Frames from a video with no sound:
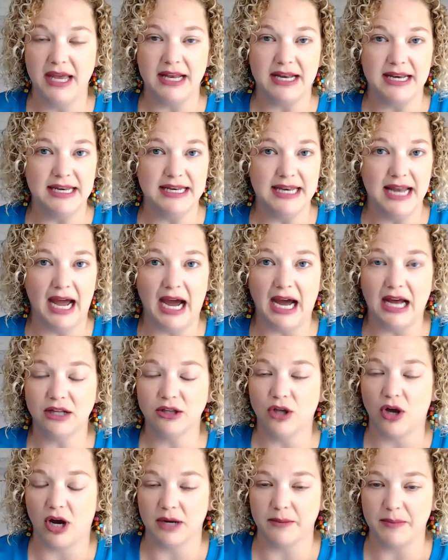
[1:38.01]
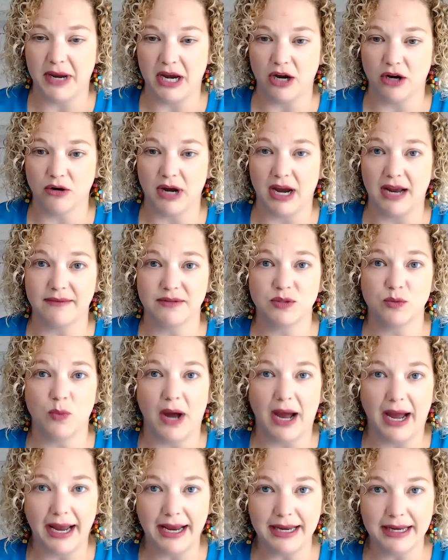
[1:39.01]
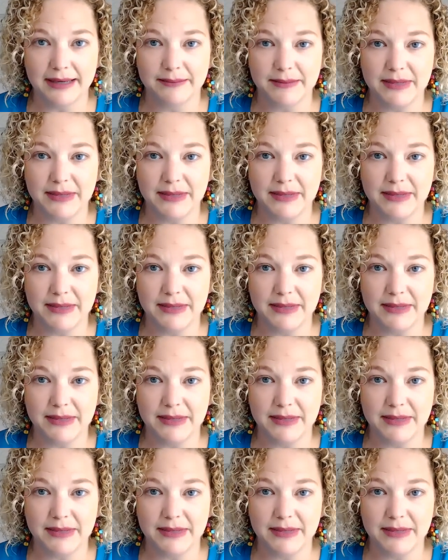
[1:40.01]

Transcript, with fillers: not long paragraphs. Why?